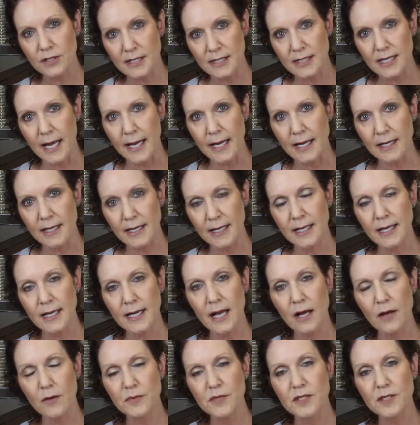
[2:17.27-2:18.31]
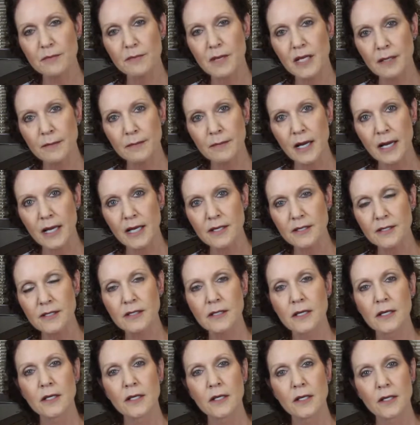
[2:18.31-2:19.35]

site, and it helps minimize